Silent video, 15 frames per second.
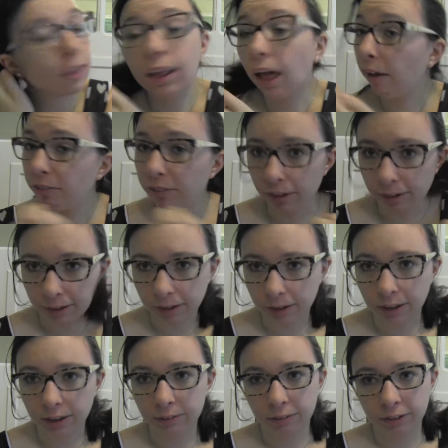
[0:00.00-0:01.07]
laughing
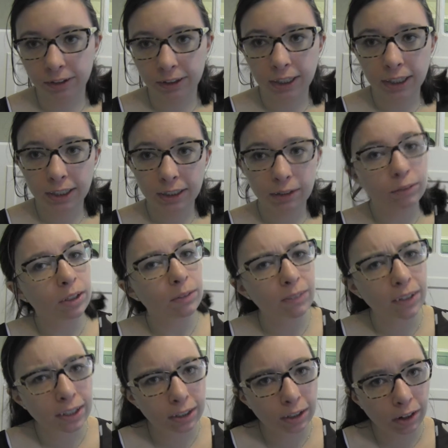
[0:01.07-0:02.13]
hysterically when she says it, which
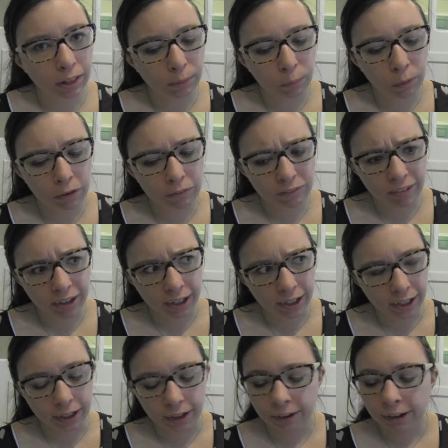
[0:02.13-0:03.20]
makes it all the more
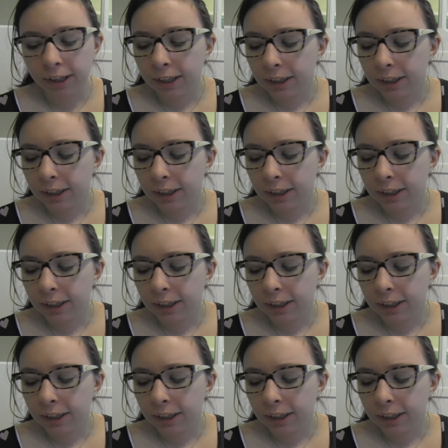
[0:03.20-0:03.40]
funny.